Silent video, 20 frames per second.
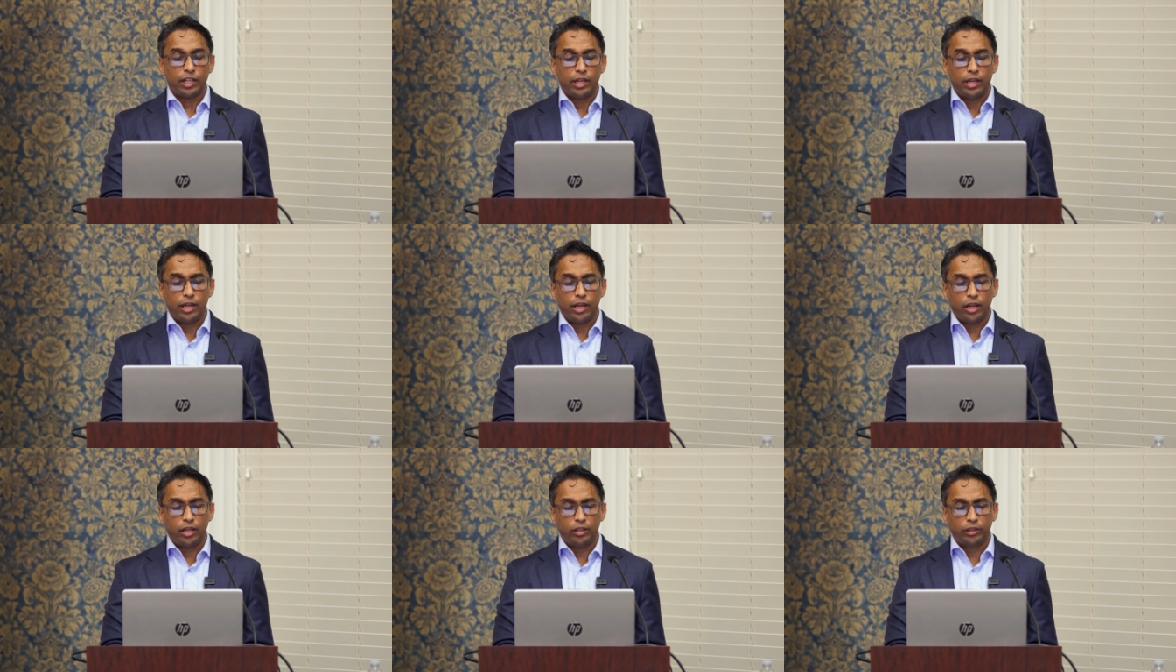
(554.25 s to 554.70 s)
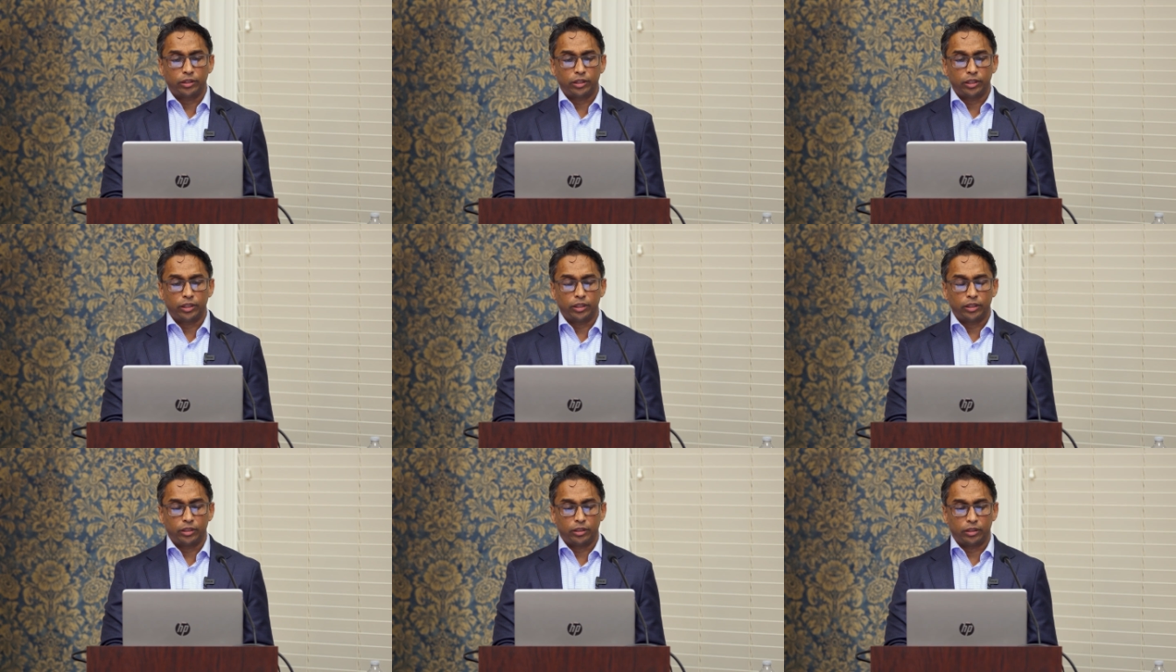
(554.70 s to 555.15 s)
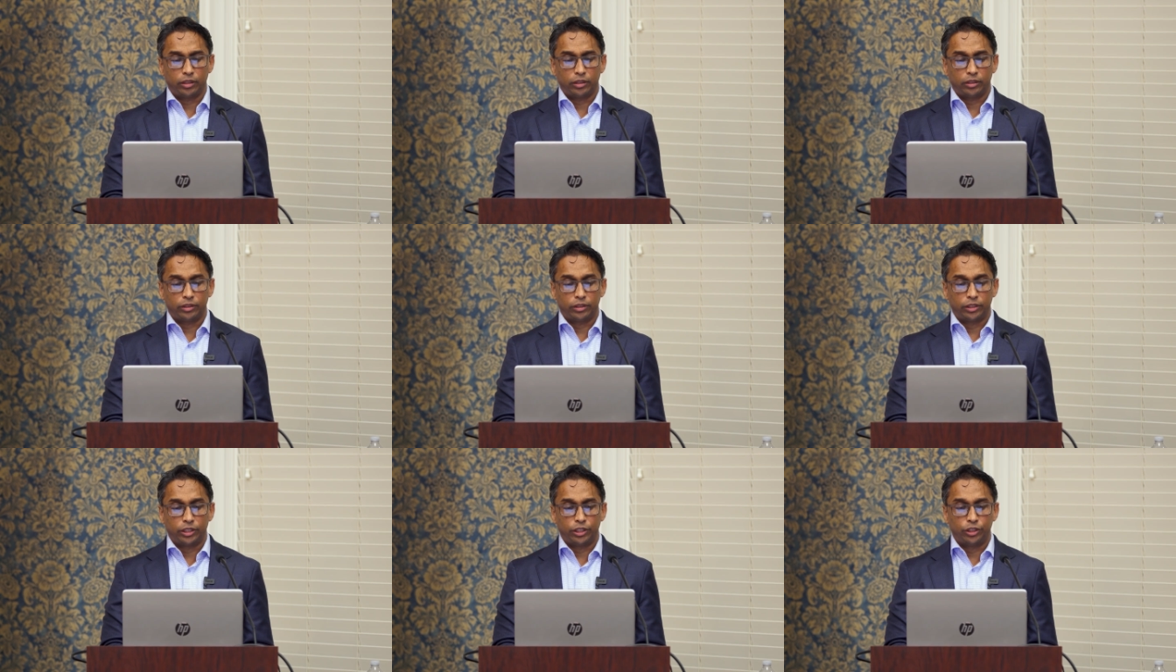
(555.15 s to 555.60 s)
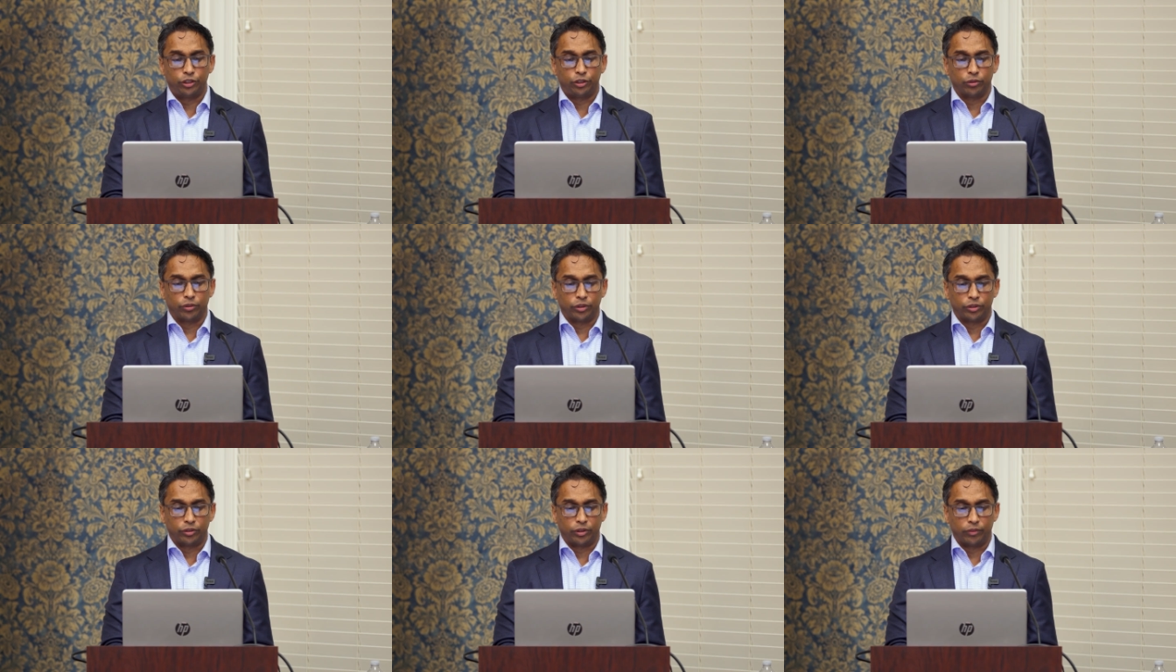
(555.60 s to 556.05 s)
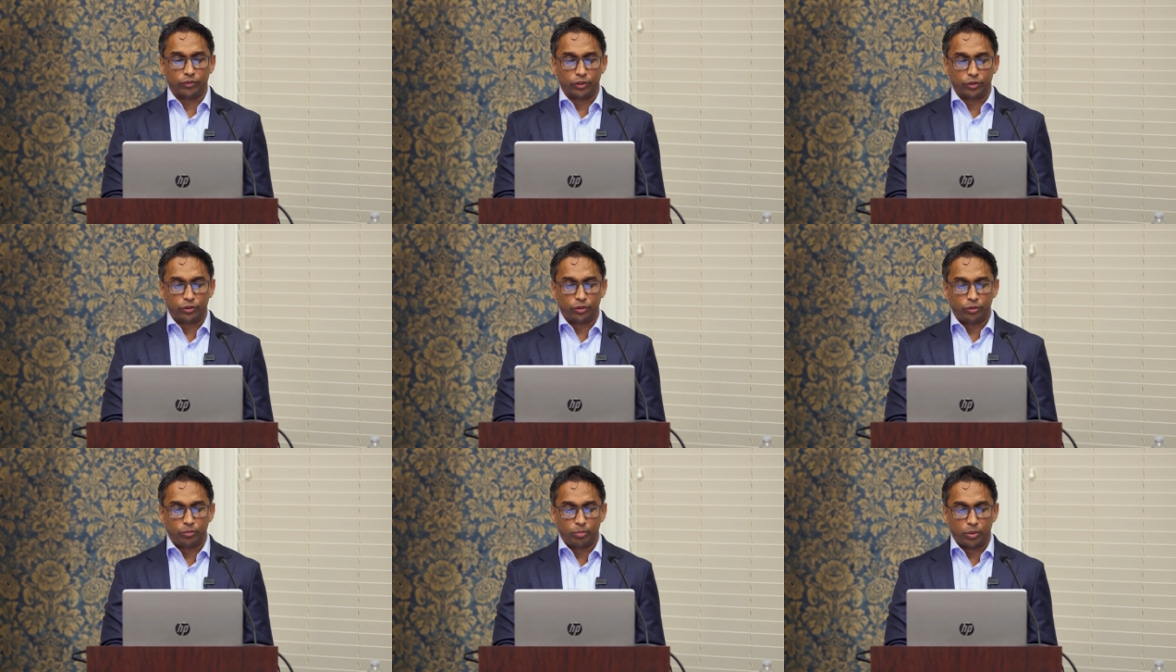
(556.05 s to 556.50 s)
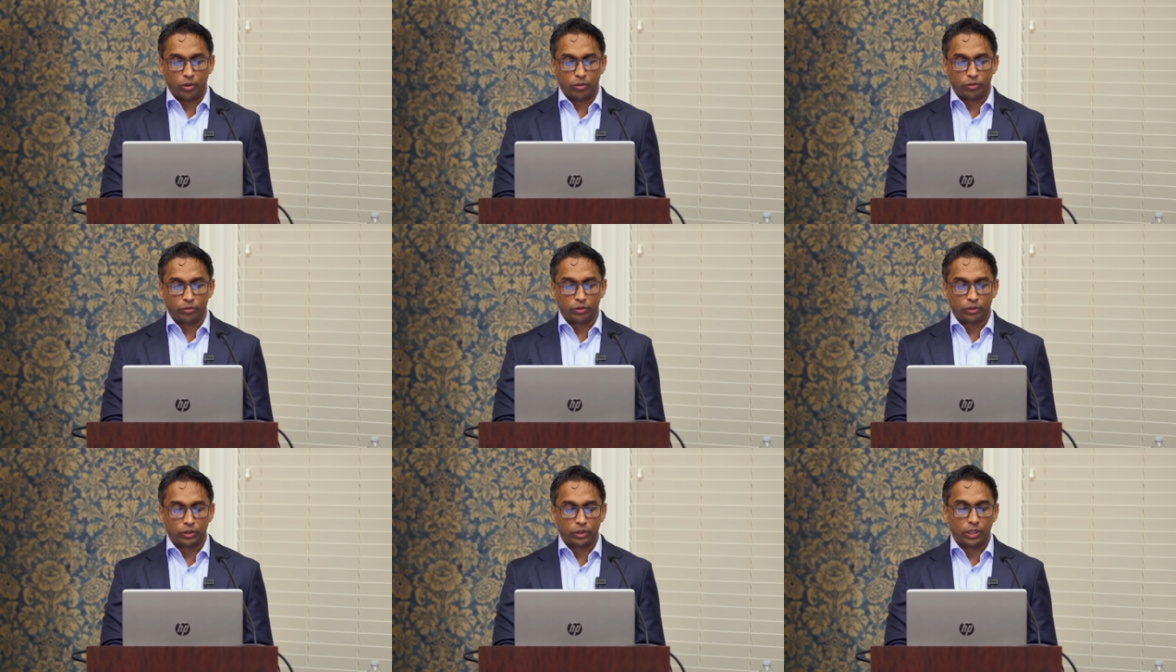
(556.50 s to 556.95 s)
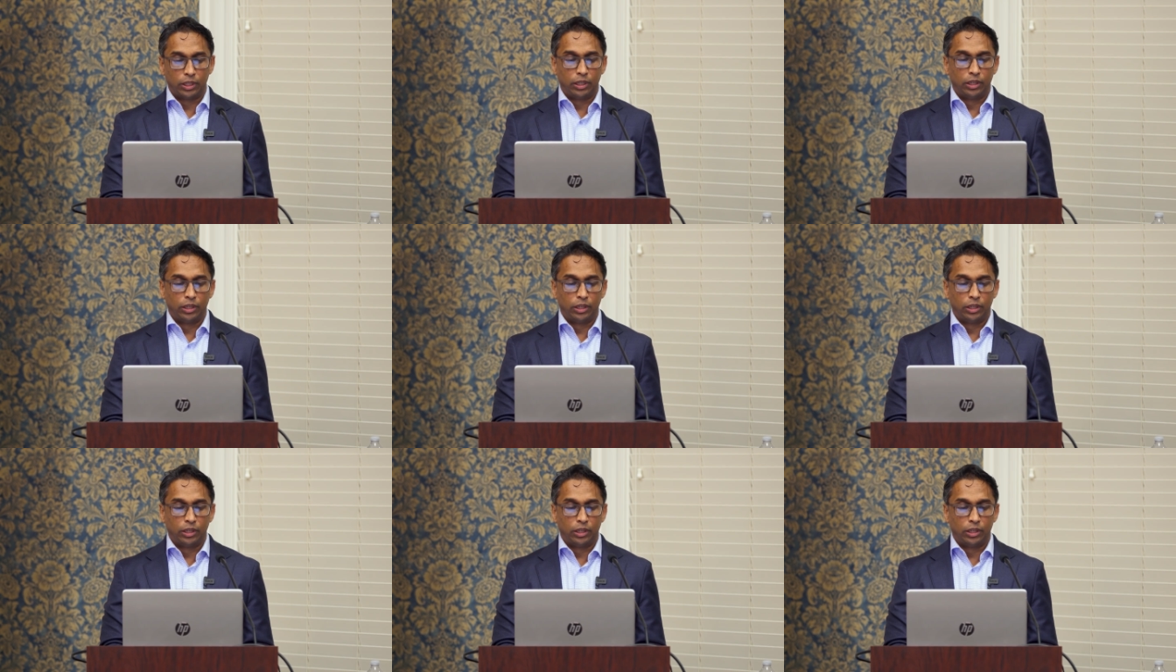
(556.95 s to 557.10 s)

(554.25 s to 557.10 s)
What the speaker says: healthy knee joint. You have the 2 bones.